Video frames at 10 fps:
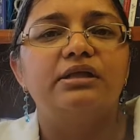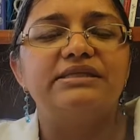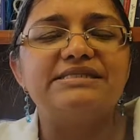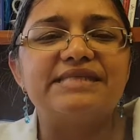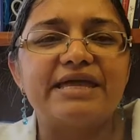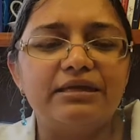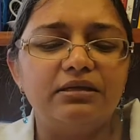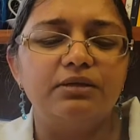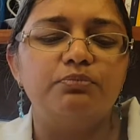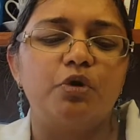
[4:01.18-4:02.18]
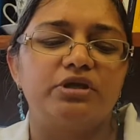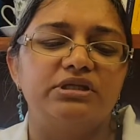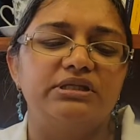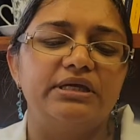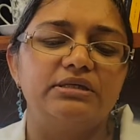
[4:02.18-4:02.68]
The second
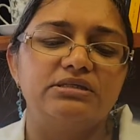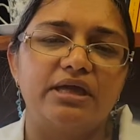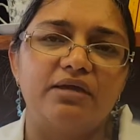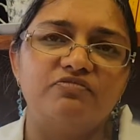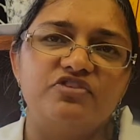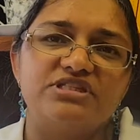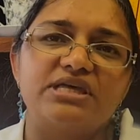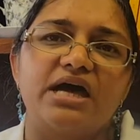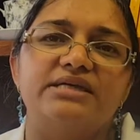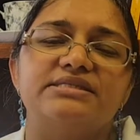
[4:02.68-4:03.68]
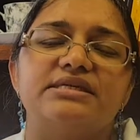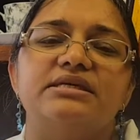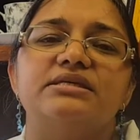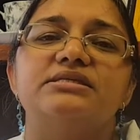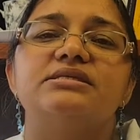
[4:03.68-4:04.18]
important thing to emphasize
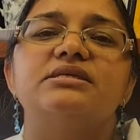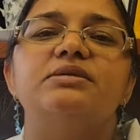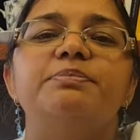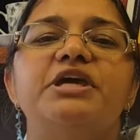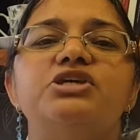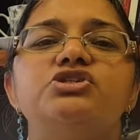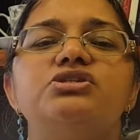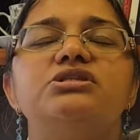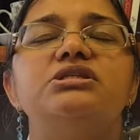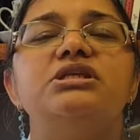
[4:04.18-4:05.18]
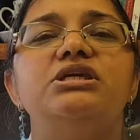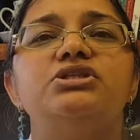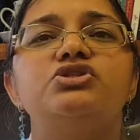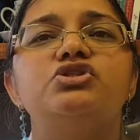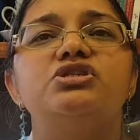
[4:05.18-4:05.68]
is the patient
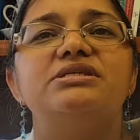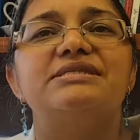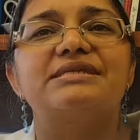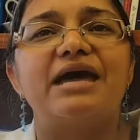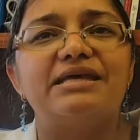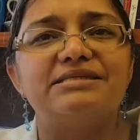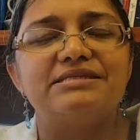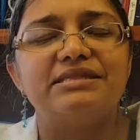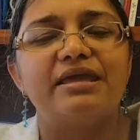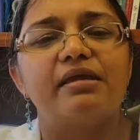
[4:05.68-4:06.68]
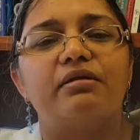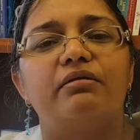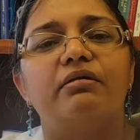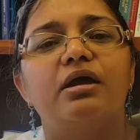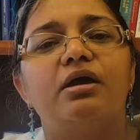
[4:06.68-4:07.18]
needs to discuss
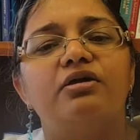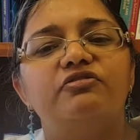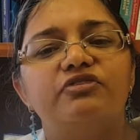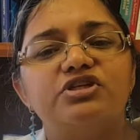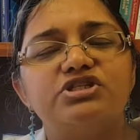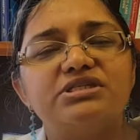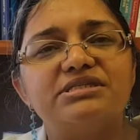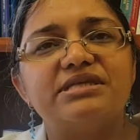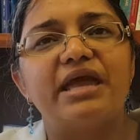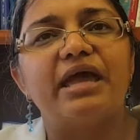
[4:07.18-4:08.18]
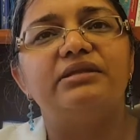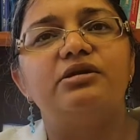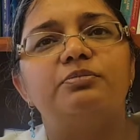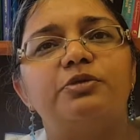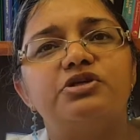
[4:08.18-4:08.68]
their wishes and
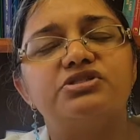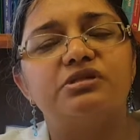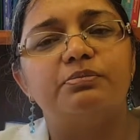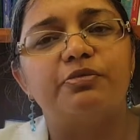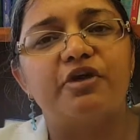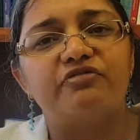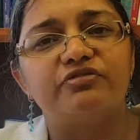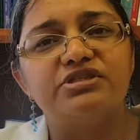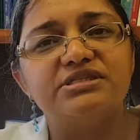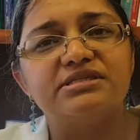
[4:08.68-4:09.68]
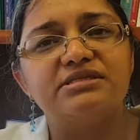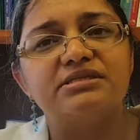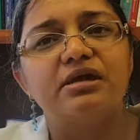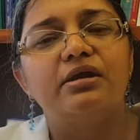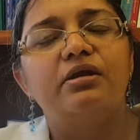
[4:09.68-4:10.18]
their personal
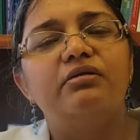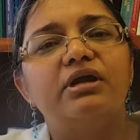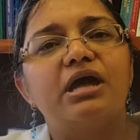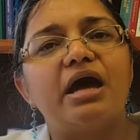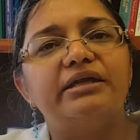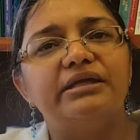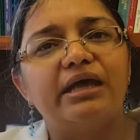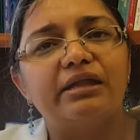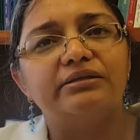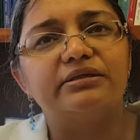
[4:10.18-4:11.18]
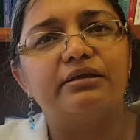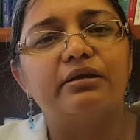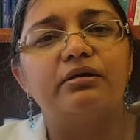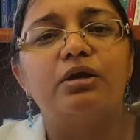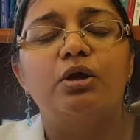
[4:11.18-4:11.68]
preferences regarding
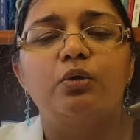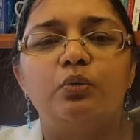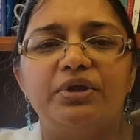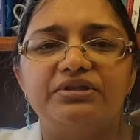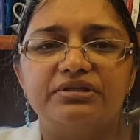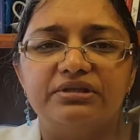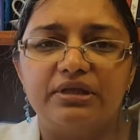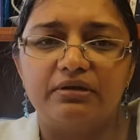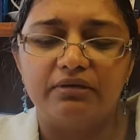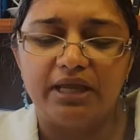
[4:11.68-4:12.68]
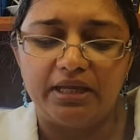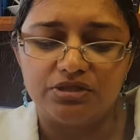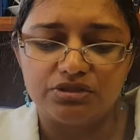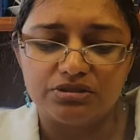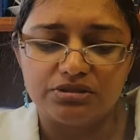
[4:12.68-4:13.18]
healthcare with their
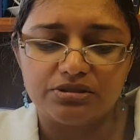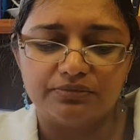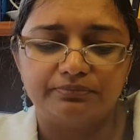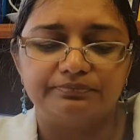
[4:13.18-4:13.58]
agent.